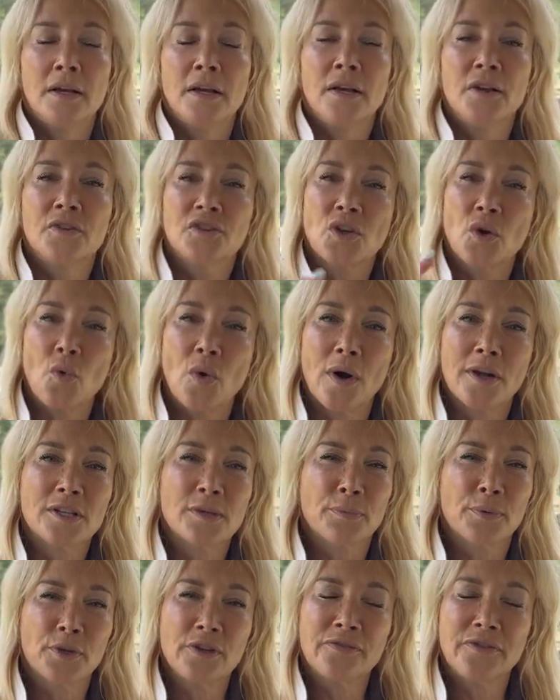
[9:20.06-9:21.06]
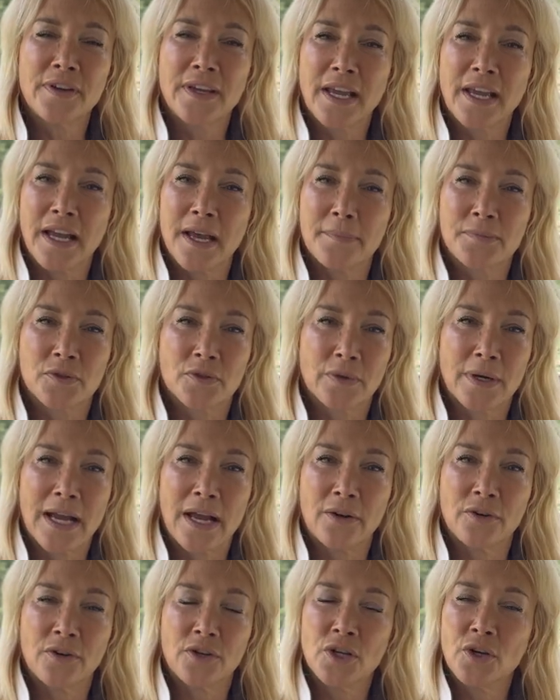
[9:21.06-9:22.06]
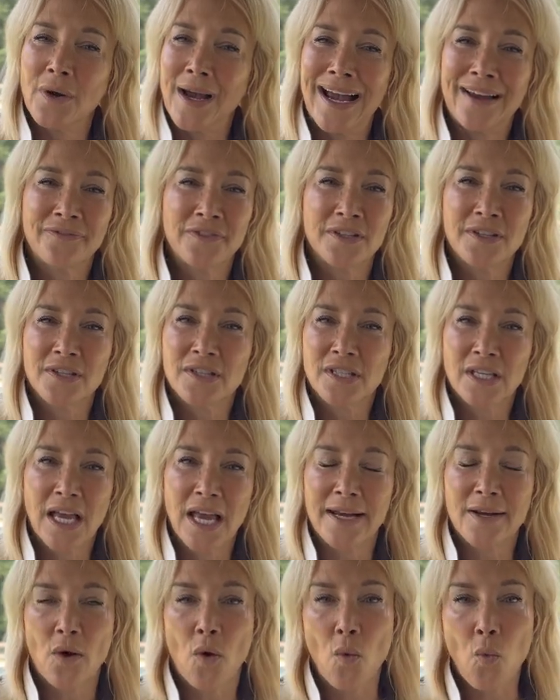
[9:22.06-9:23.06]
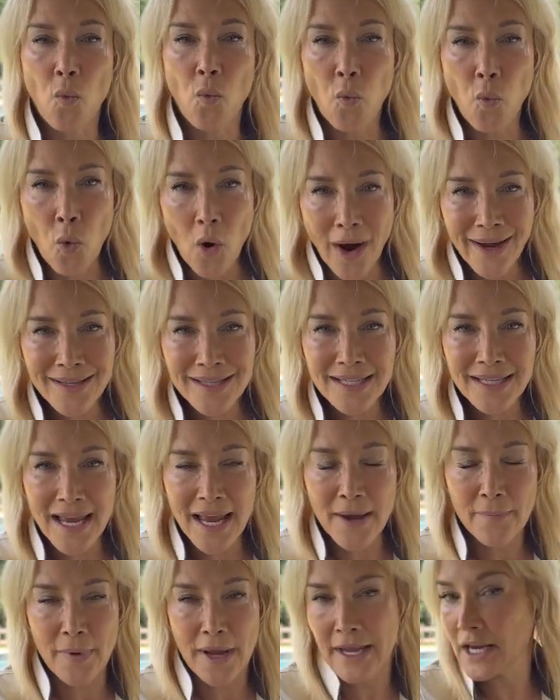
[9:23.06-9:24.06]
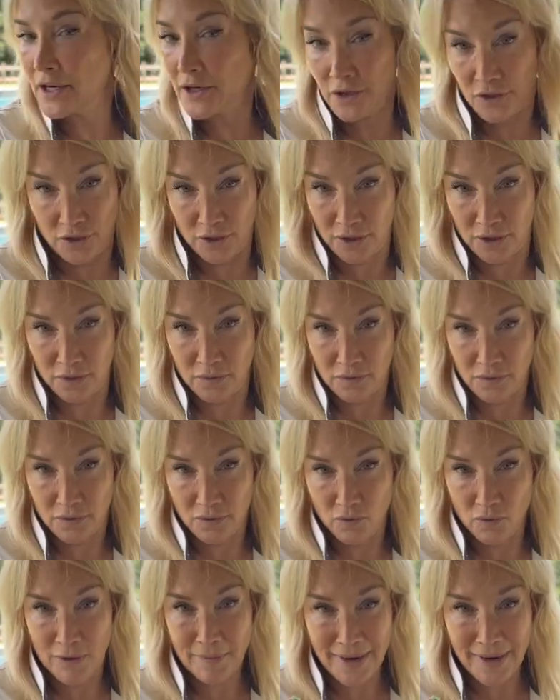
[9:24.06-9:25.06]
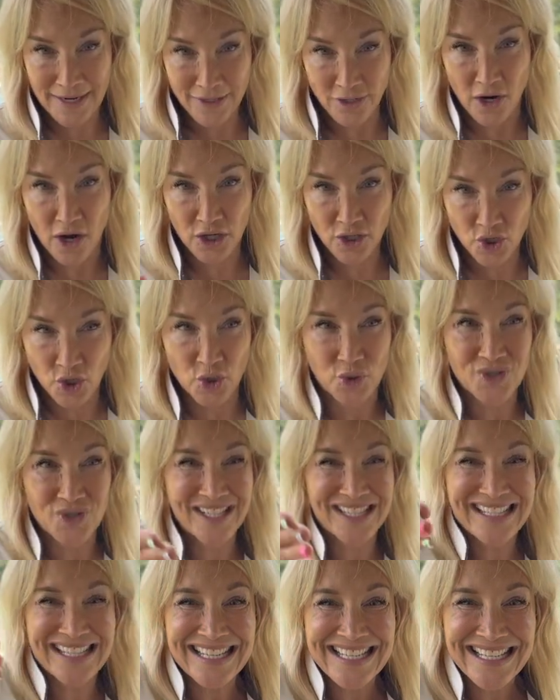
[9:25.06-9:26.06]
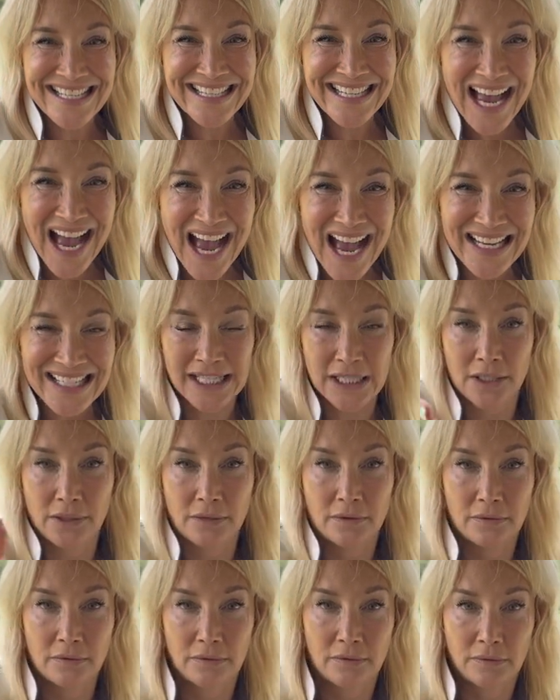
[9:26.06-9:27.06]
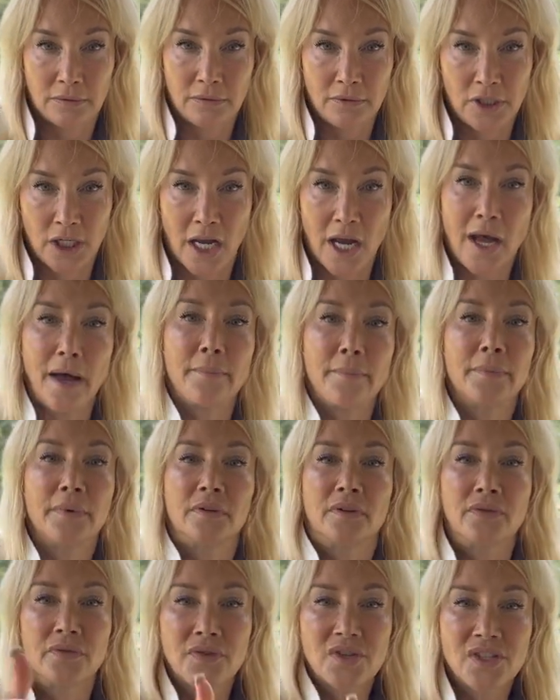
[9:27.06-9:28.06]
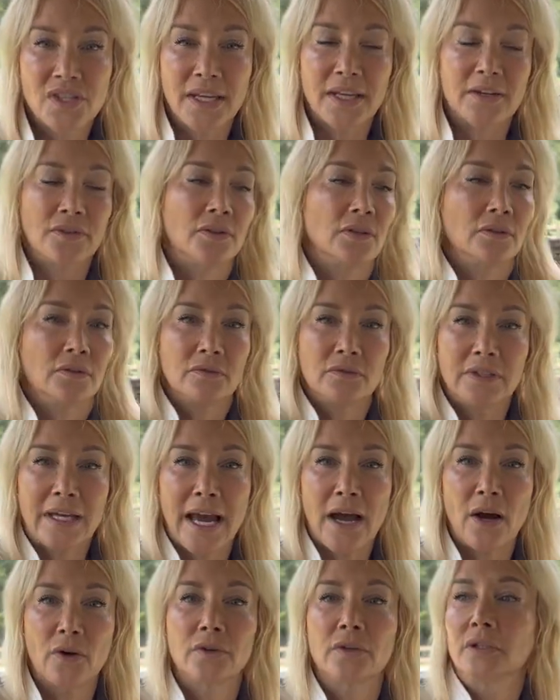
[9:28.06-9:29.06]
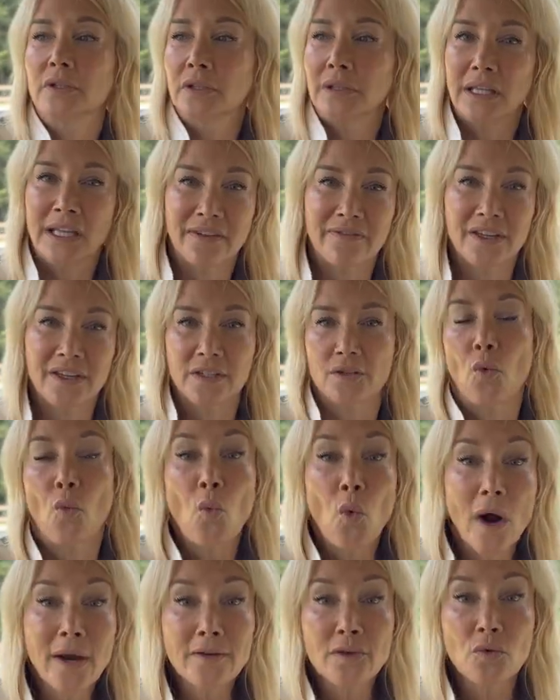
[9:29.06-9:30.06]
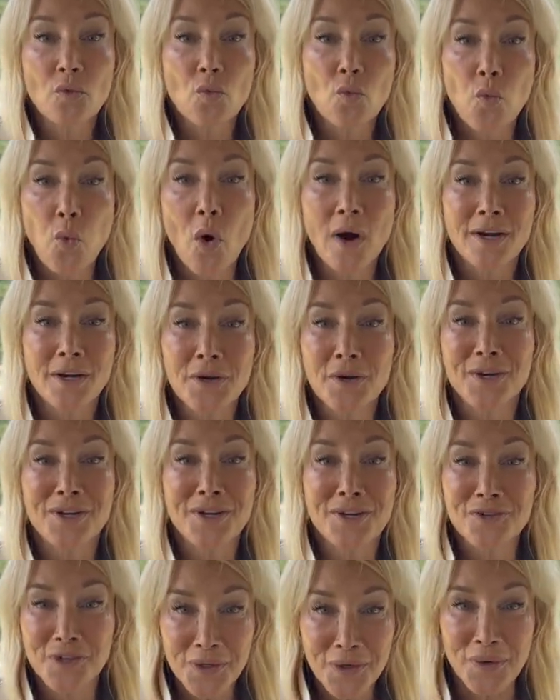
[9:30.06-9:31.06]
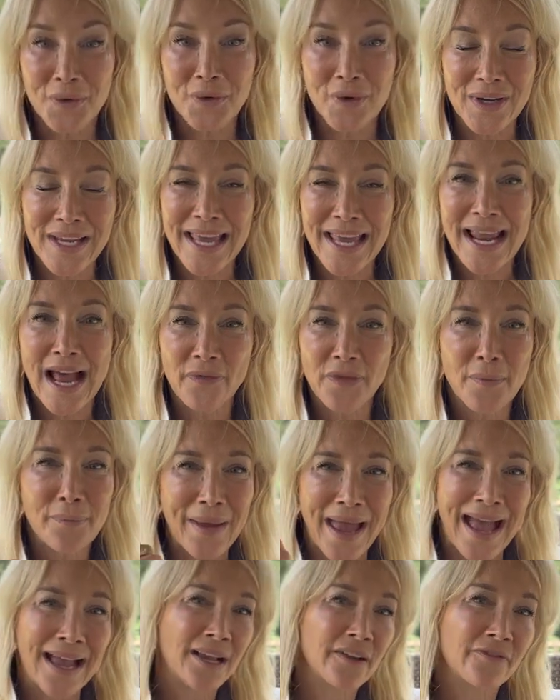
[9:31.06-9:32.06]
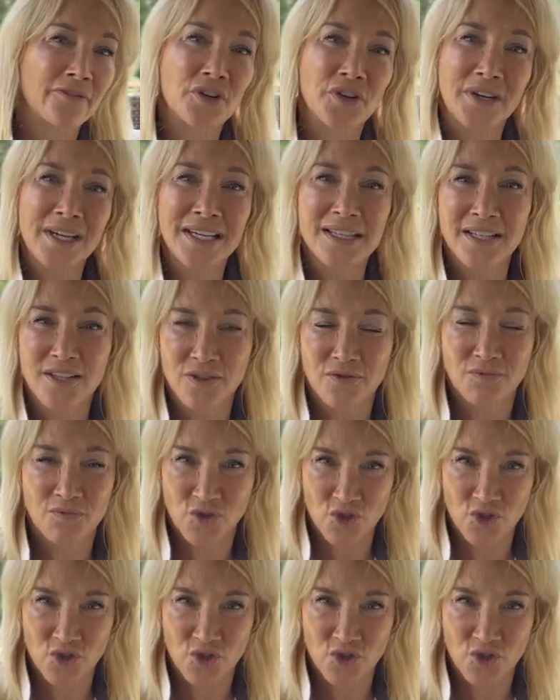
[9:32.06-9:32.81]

So once proofing comes around, you have to decide, what am I gonna do when my dog chooses not to come, sit, down, leave it? What are you gonna do? Get out the bag of cookies and